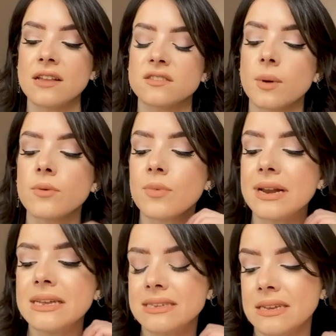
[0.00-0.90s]
And so I
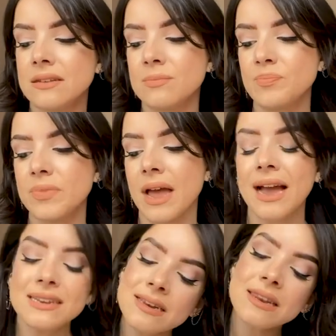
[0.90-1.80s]

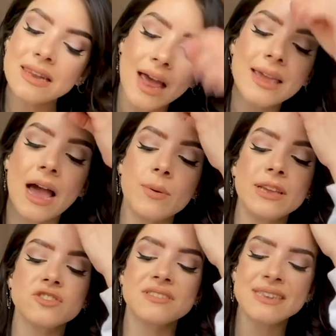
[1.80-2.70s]
didn't like how he
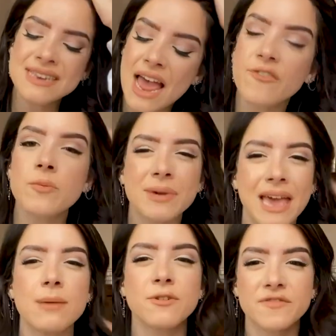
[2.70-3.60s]
just never
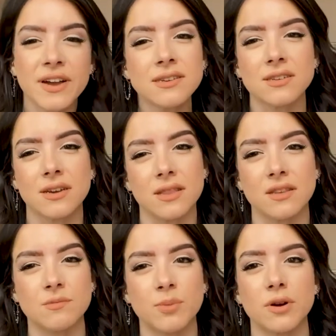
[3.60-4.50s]
became a fighter in
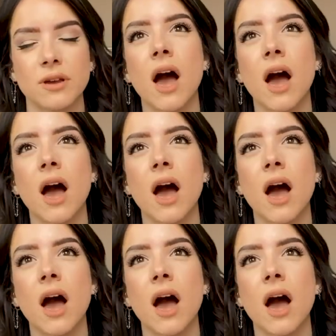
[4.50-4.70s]
this book.